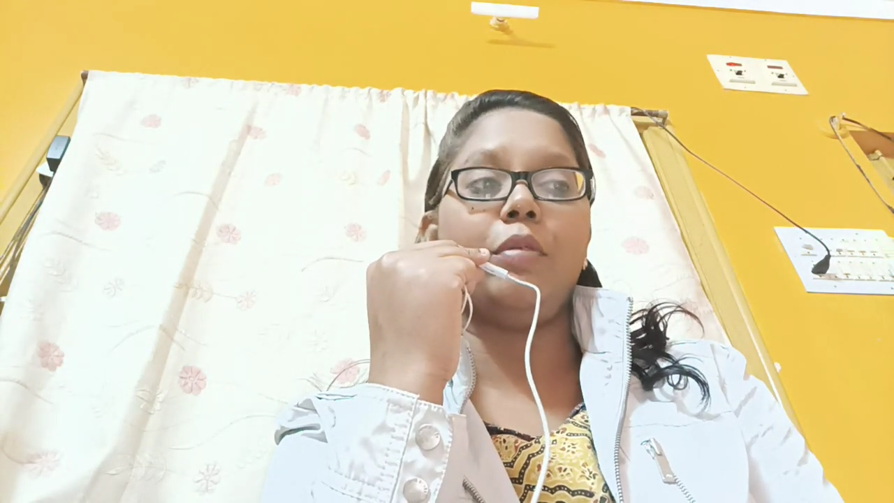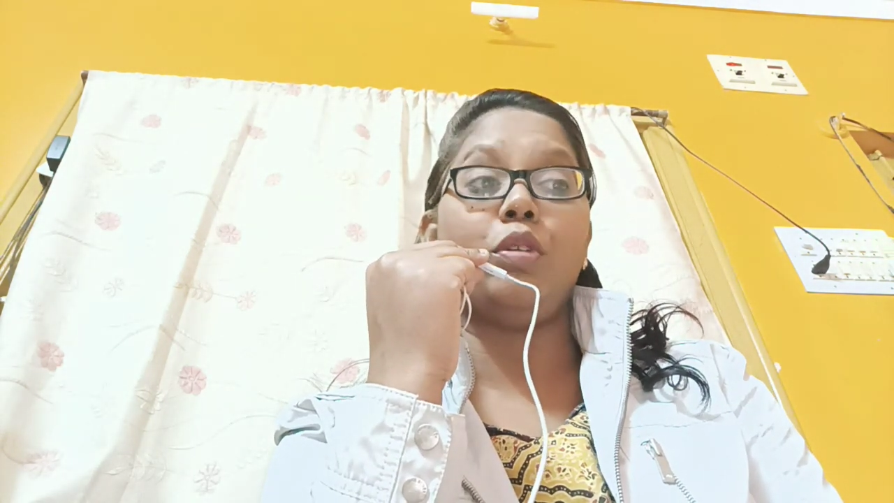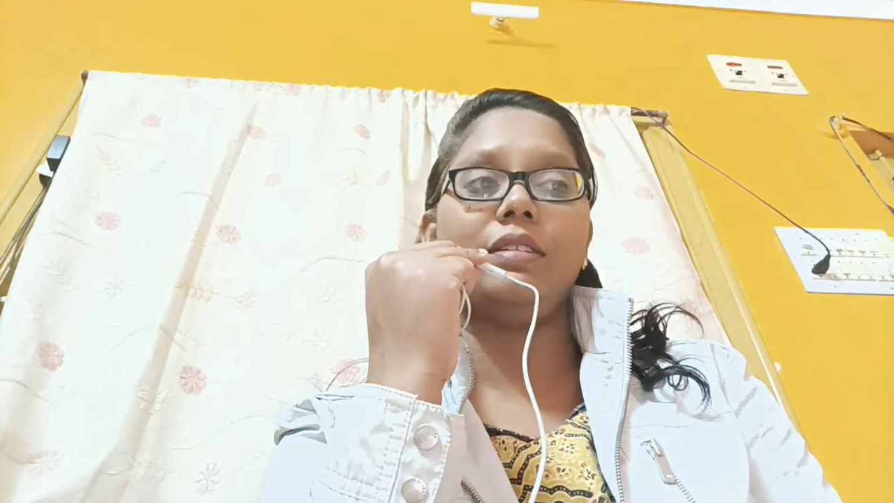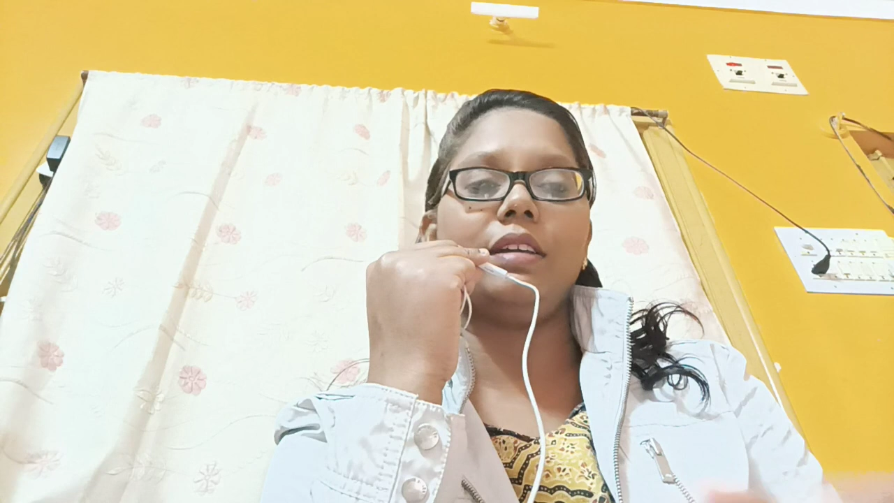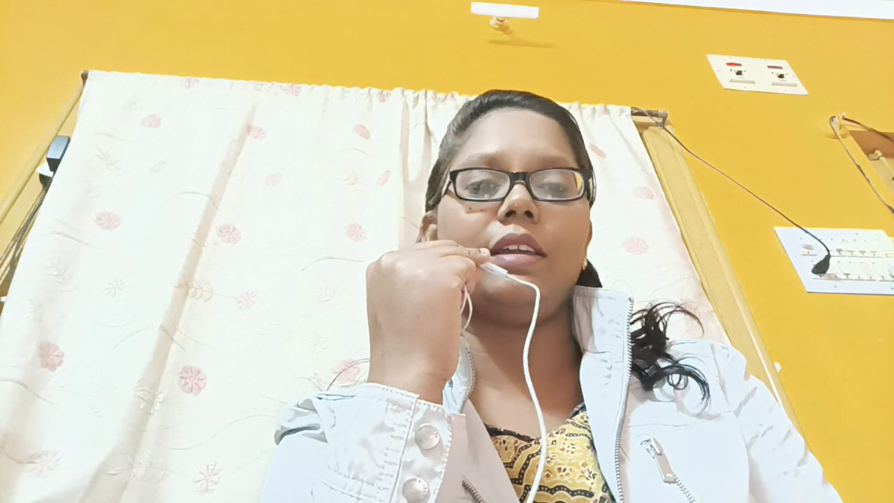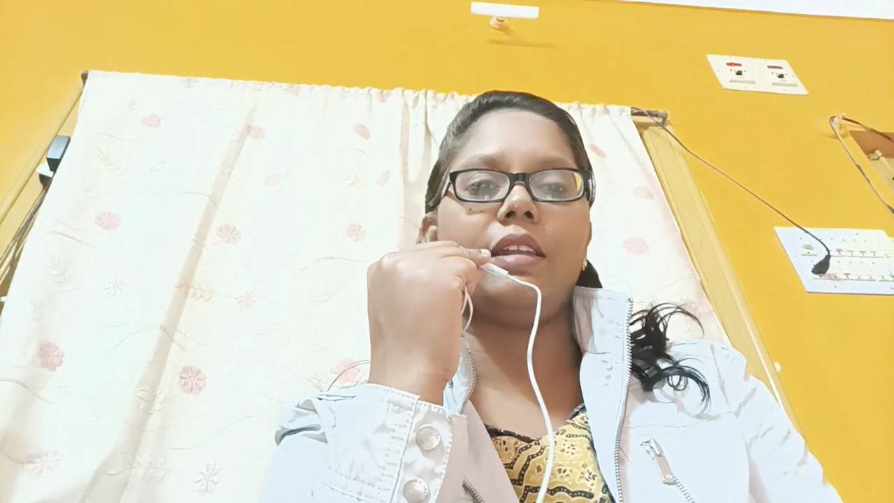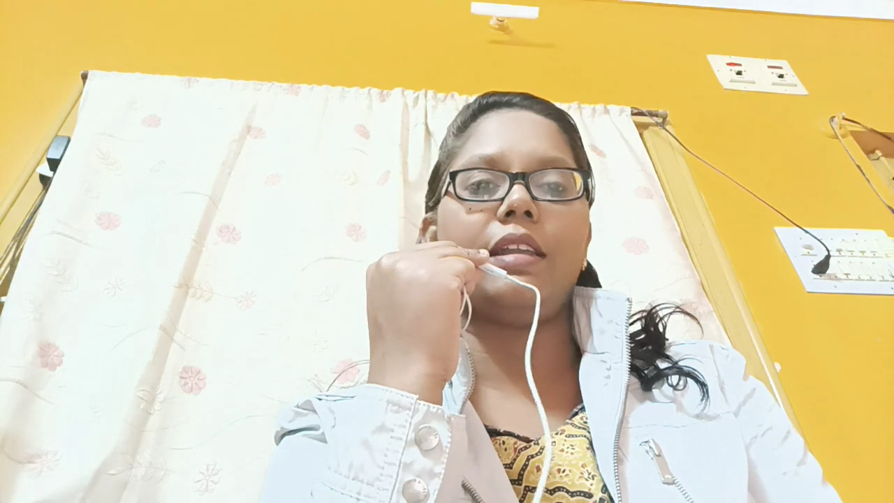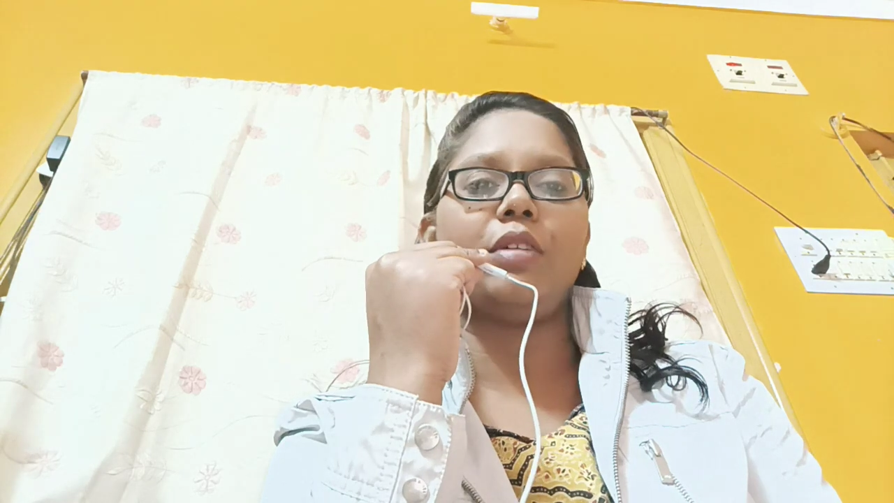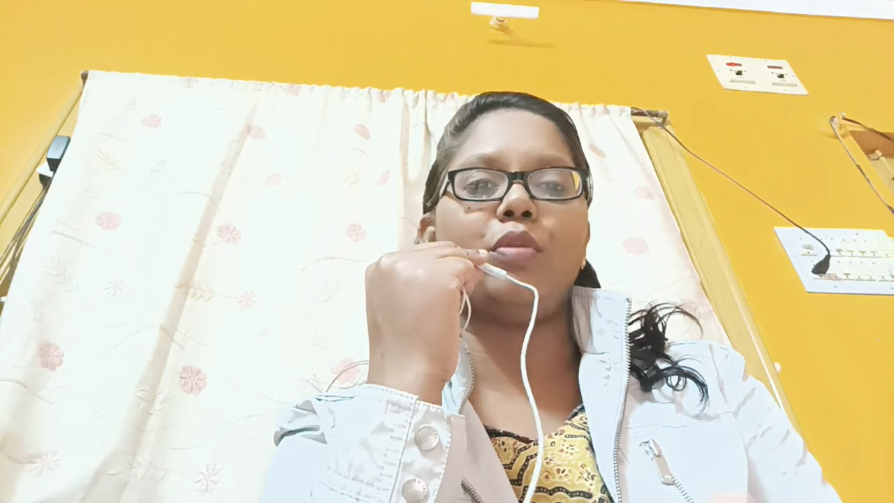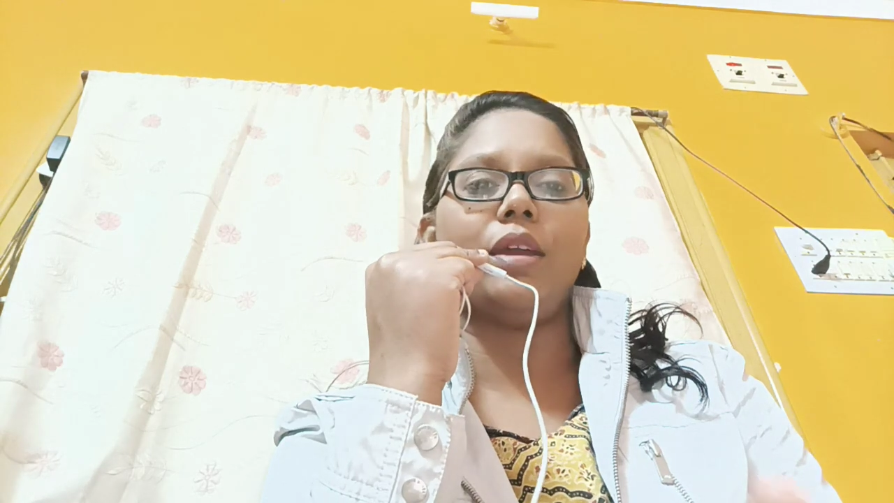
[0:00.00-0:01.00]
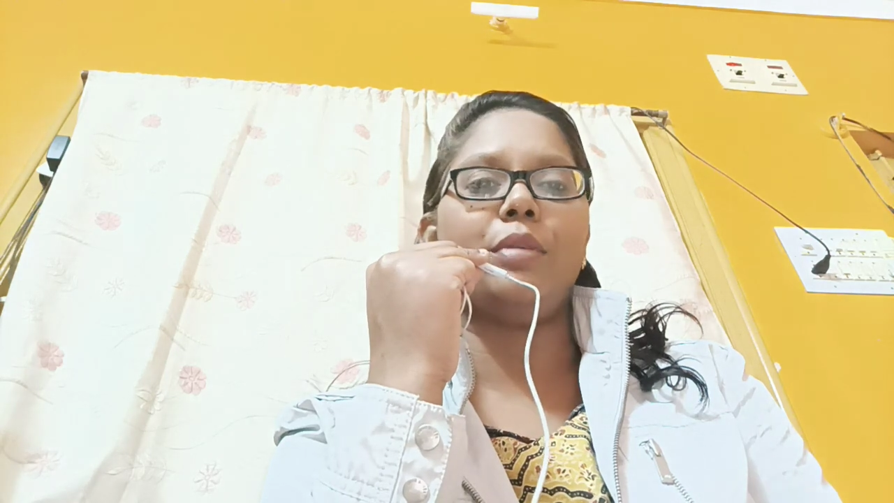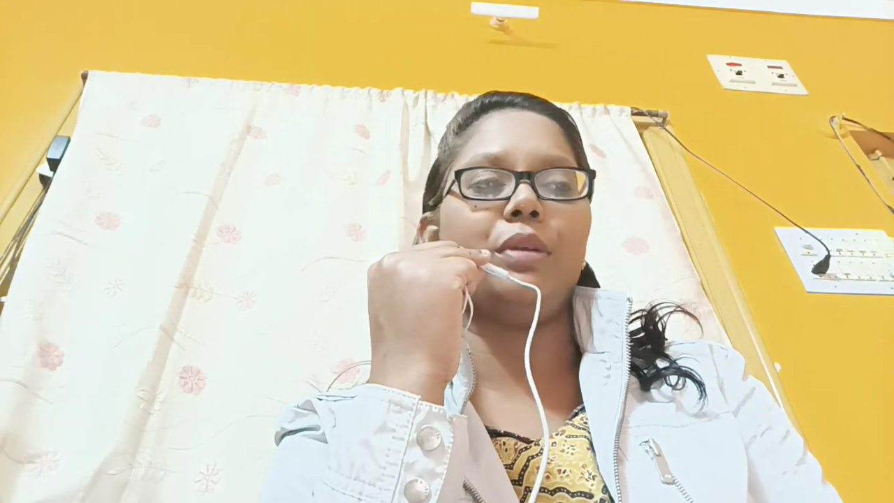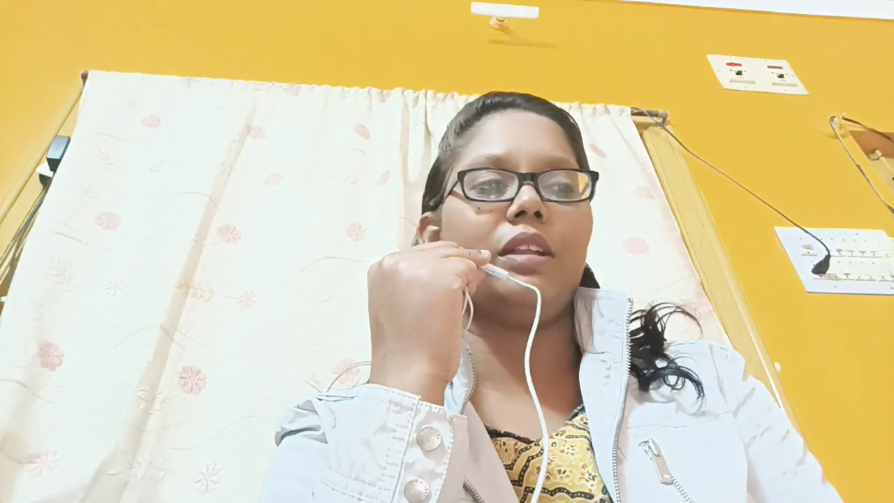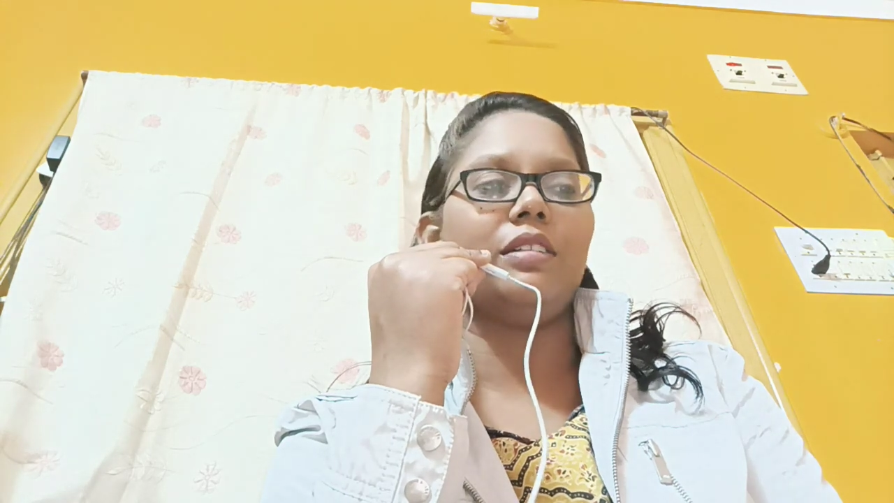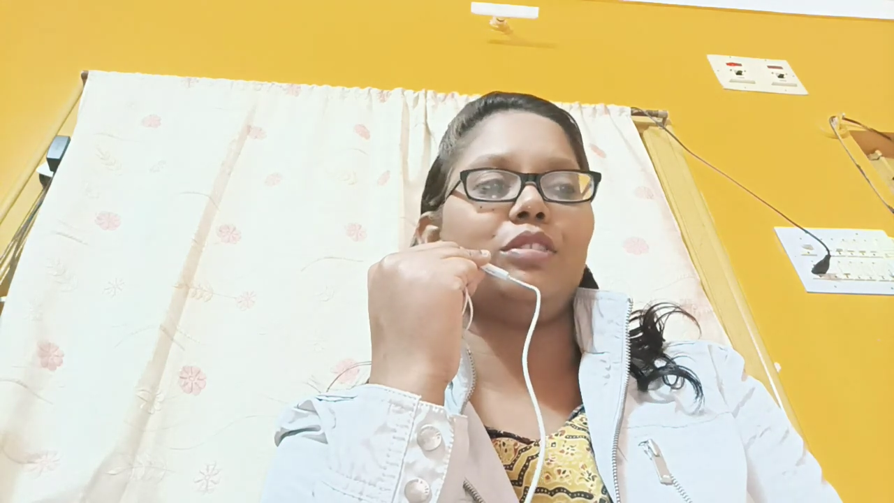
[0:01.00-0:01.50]
once again like a wine
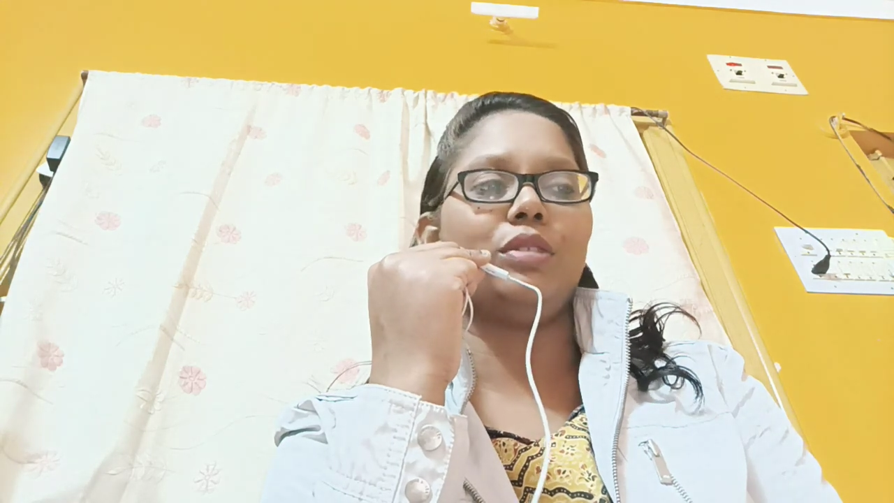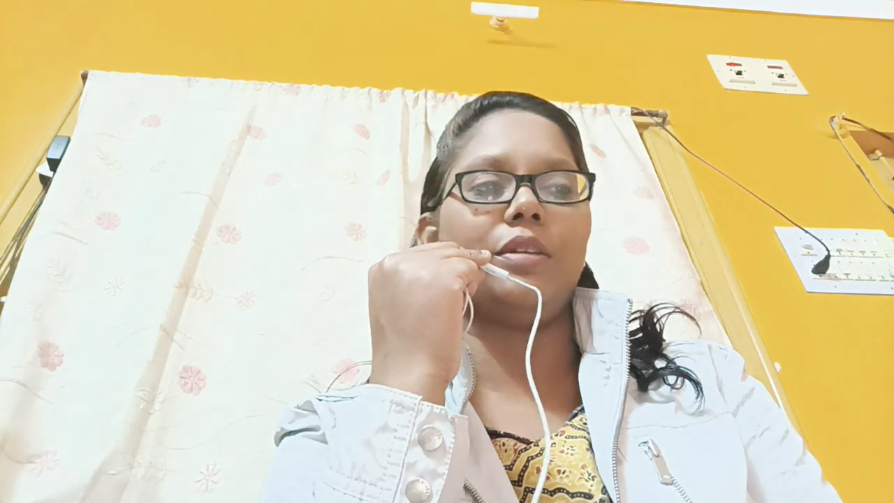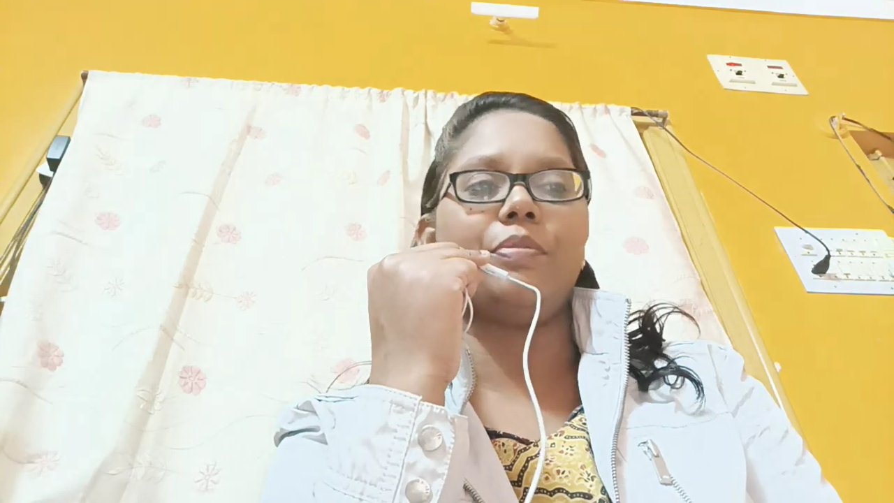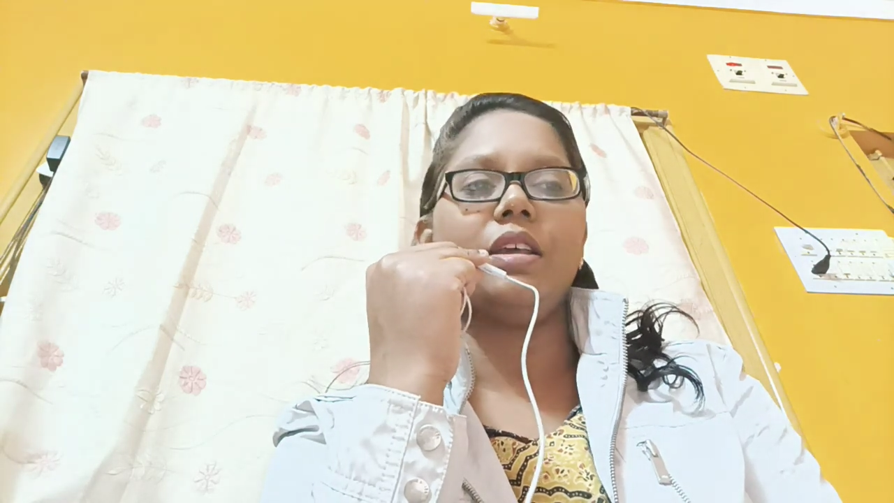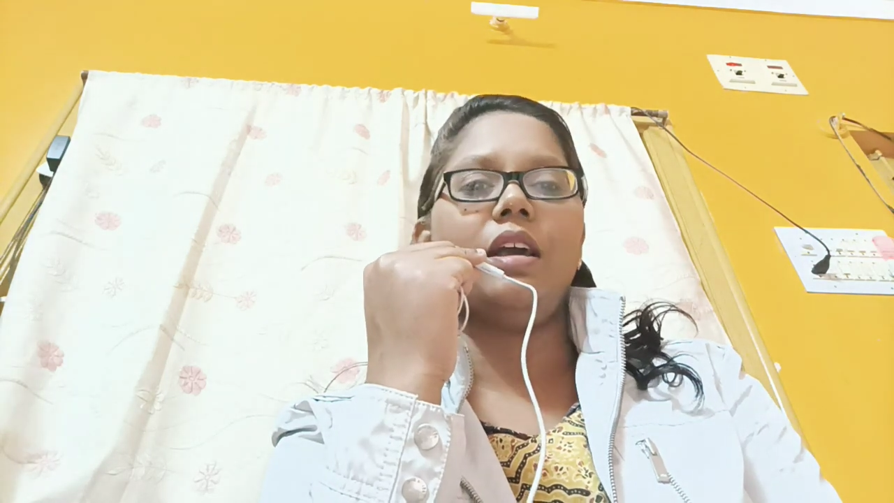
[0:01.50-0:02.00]
bearer to him.